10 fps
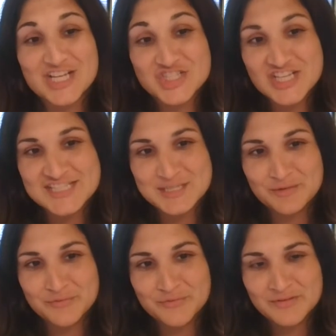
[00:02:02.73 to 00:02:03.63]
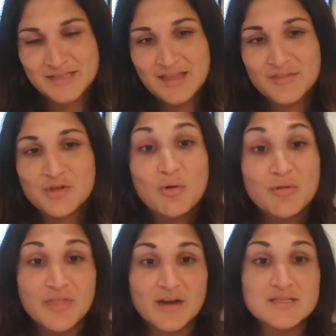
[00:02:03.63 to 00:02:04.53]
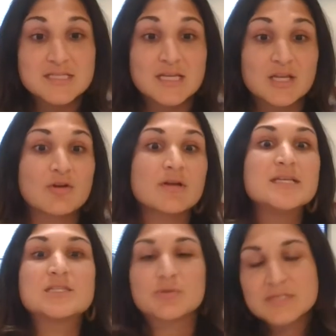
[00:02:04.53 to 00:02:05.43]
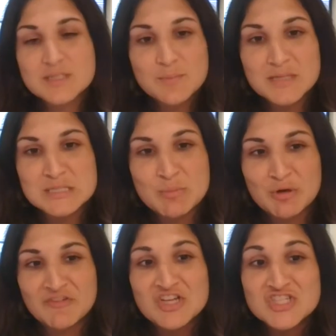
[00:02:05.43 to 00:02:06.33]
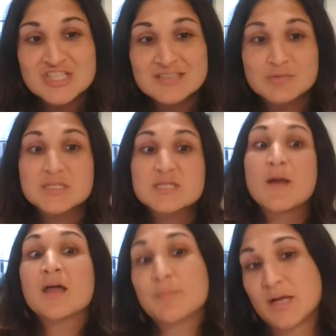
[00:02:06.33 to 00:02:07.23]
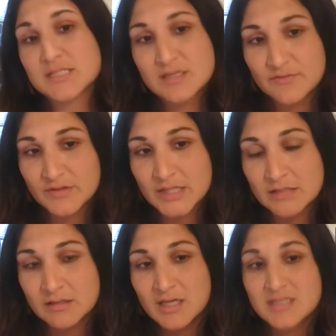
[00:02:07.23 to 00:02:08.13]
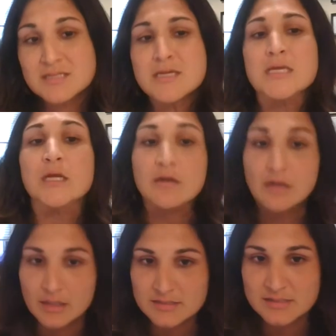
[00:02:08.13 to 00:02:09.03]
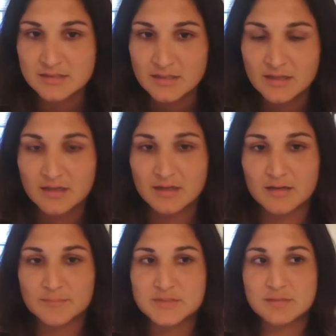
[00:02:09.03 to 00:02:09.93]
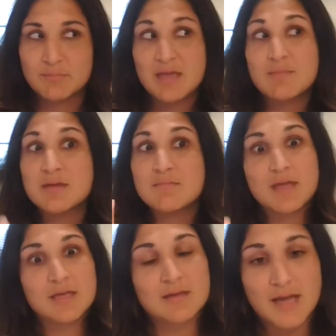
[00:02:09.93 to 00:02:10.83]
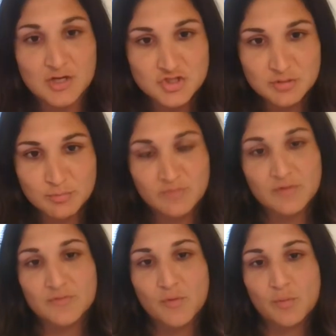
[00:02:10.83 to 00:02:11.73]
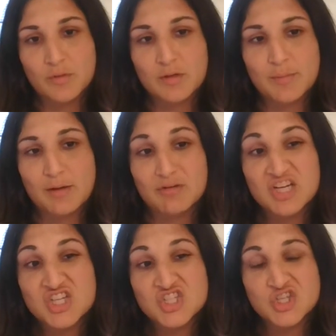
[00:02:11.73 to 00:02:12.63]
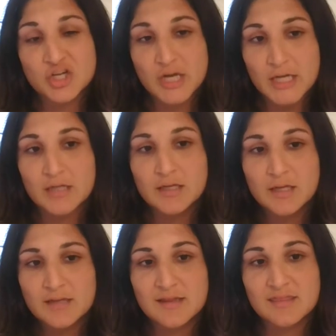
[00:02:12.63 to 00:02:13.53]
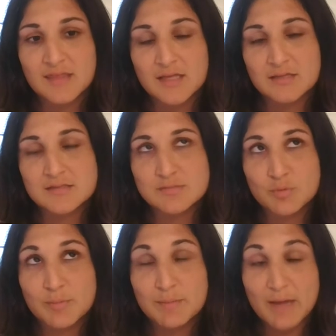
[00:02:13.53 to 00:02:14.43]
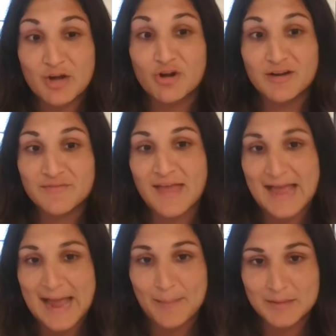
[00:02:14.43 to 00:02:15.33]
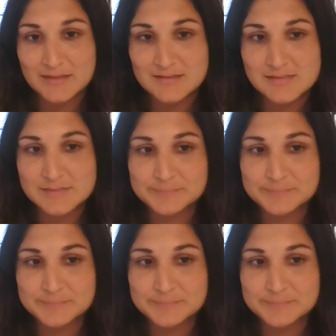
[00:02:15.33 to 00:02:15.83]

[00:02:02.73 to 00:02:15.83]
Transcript: digestive. The goal there is to increase the recipient's motivation to respond positively, to hear us, to maybe make action moving forward by reassuring that things will be better if that happens.